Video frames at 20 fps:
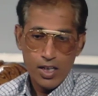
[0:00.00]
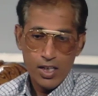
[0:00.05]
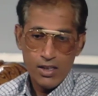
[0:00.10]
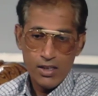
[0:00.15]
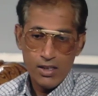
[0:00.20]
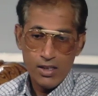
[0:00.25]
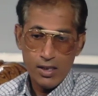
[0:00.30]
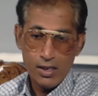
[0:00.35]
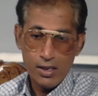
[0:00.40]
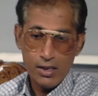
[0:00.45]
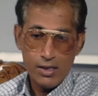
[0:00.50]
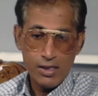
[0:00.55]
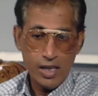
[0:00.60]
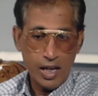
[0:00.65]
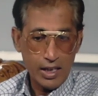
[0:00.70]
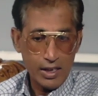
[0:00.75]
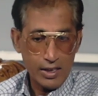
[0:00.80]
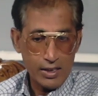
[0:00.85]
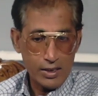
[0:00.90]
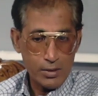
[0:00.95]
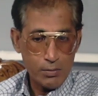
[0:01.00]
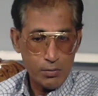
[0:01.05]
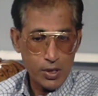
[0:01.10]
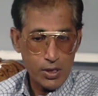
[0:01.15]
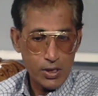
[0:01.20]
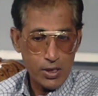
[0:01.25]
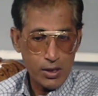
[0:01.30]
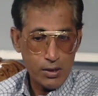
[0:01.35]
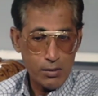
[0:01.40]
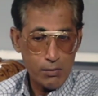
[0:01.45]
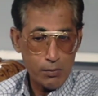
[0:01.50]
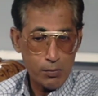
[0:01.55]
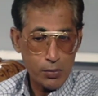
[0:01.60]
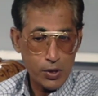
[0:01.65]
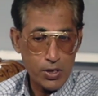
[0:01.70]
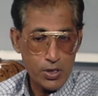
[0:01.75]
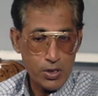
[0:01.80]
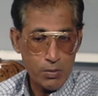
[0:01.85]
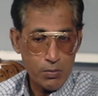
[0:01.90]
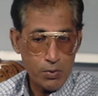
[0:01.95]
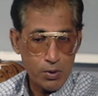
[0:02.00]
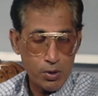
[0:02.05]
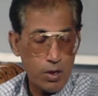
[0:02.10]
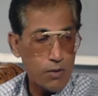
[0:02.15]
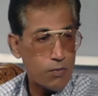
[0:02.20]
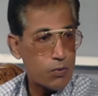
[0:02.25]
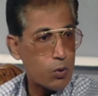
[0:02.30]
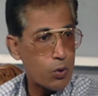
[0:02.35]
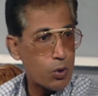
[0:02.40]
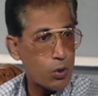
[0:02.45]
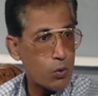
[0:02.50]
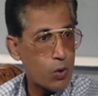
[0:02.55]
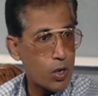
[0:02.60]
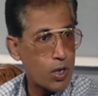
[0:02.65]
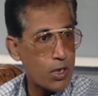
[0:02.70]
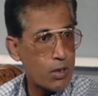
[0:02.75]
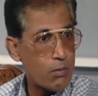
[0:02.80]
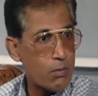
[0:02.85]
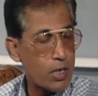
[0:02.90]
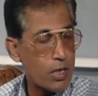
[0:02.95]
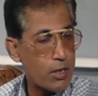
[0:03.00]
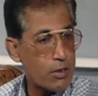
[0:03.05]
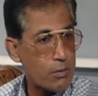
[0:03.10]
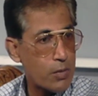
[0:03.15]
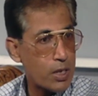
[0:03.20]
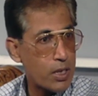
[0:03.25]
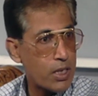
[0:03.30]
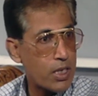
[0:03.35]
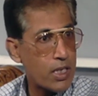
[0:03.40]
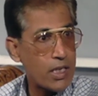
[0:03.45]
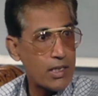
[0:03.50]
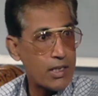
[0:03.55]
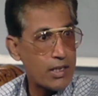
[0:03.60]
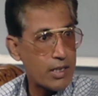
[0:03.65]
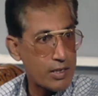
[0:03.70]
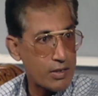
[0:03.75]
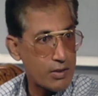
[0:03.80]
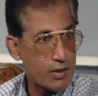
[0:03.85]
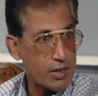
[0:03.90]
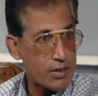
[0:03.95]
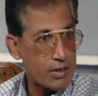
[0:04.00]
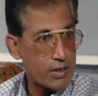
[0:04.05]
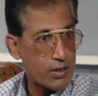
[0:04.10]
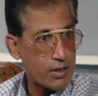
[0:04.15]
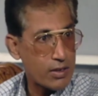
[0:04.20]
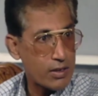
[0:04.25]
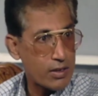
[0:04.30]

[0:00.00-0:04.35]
And that is the basic principle of total quality management in industries.